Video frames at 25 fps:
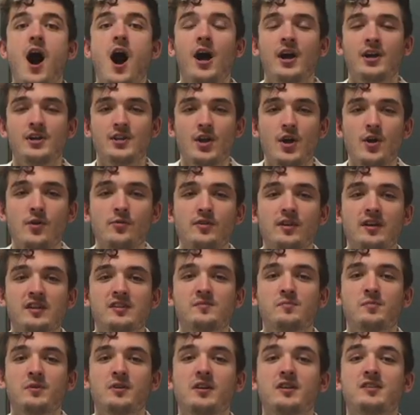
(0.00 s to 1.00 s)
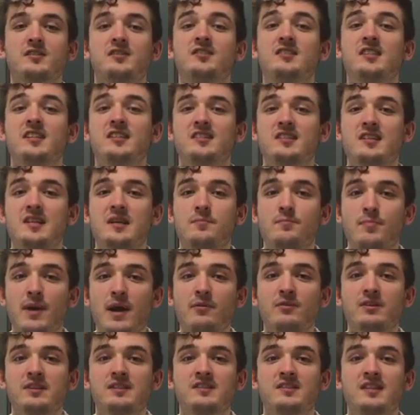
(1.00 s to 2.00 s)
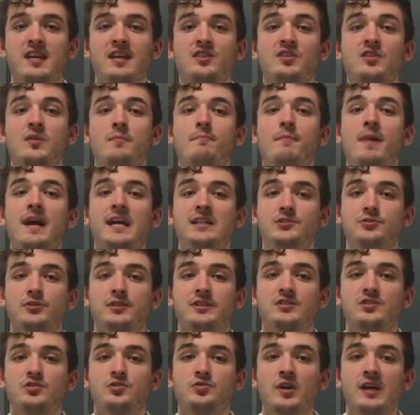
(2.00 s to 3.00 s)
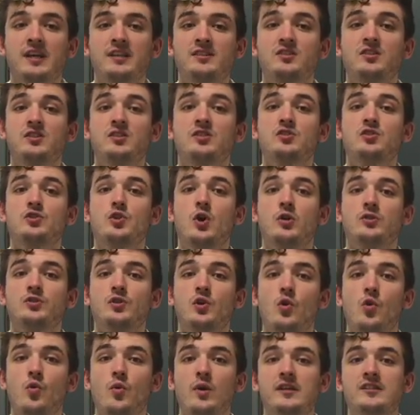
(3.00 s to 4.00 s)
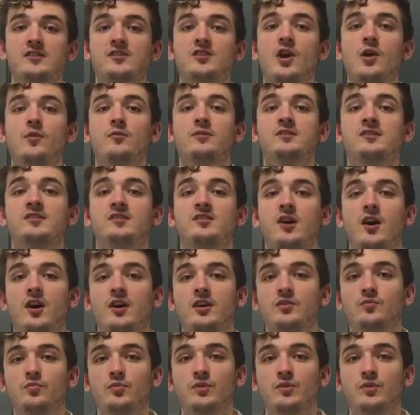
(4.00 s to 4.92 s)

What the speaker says: I know this because Cicely Berry said the metric stress does not always coincide